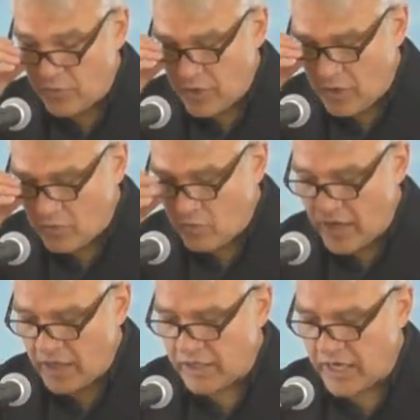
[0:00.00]
we aren't
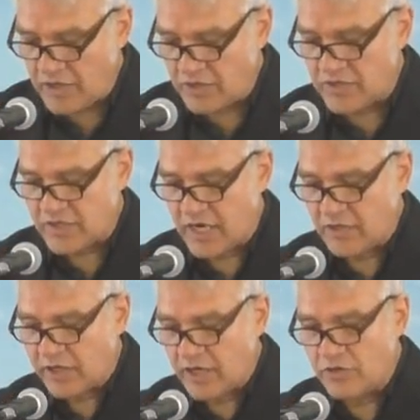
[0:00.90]
waylaid and
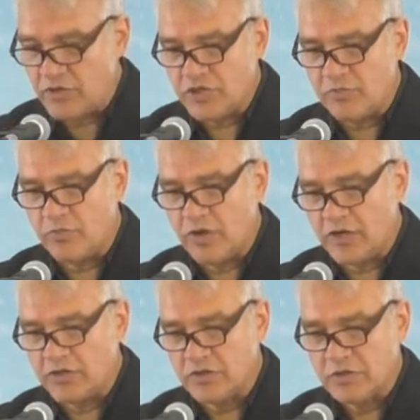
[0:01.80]
sidelined or
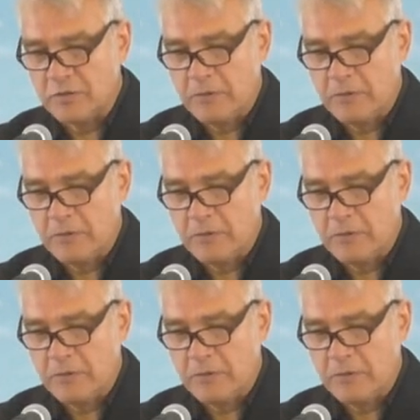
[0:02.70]
shipwrecked.